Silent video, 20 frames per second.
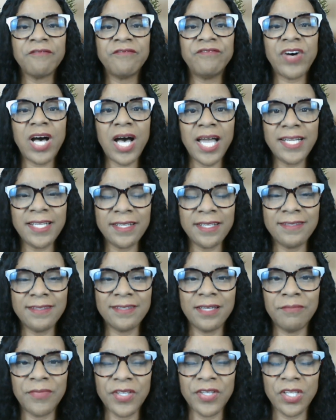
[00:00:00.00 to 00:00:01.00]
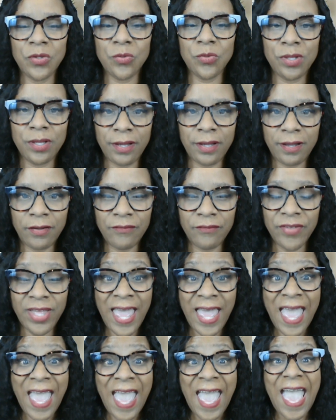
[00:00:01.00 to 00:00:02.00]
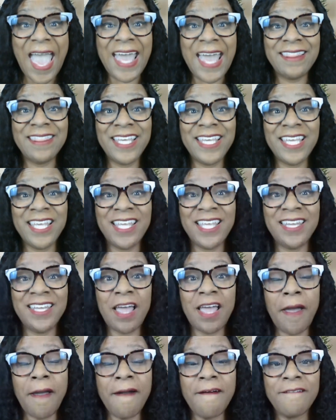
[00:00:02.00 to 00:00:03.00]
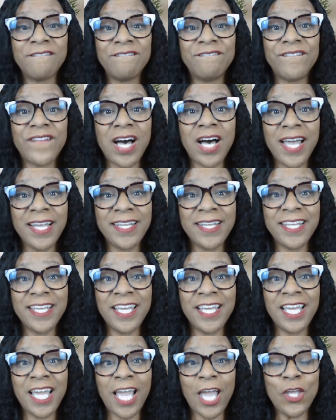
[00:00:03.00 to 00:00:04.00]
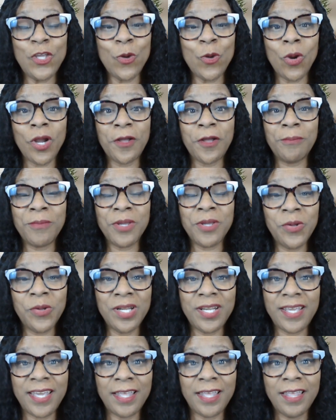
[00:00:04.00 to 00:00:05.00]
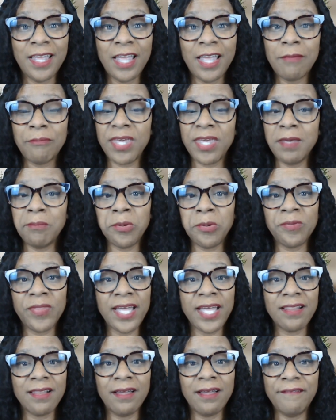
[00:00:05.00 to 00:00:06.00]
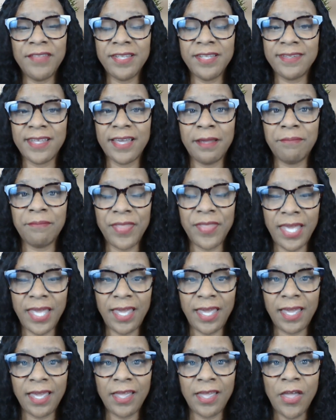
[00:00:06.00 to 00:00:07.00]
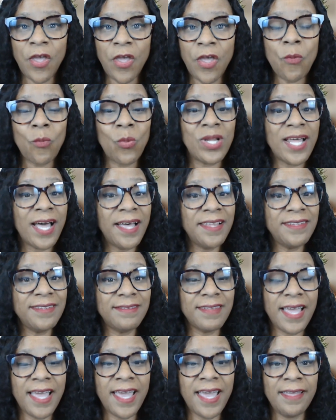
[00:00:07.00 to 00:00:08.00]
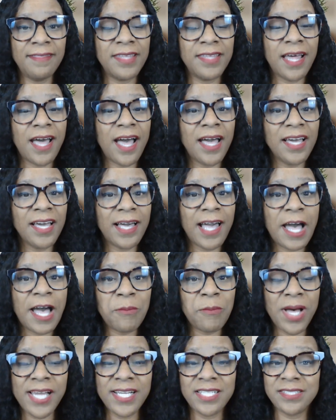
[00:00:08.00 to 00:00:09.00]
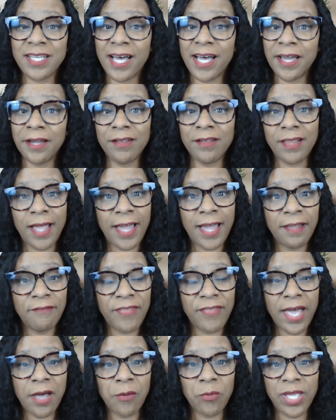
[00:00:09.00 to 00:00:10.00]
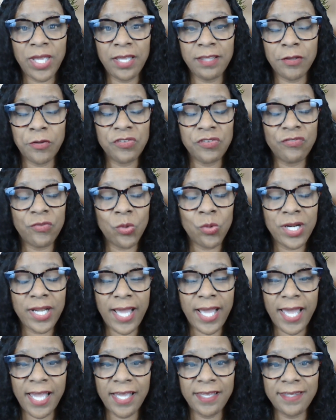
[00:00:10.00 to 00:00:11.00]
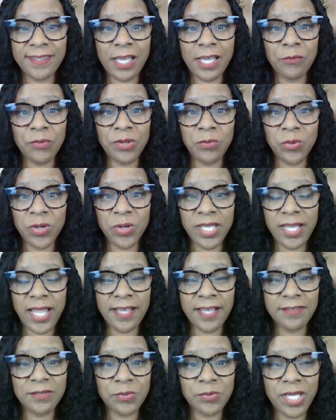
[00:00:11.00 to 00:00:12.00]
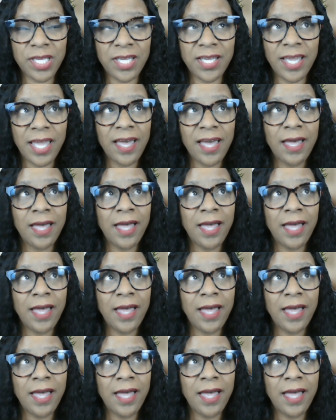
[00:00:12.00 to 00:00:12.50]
finding something you love and then finding your community, people that love the same thing. When I say that I got my entire life that week, those 4 days that we went last week,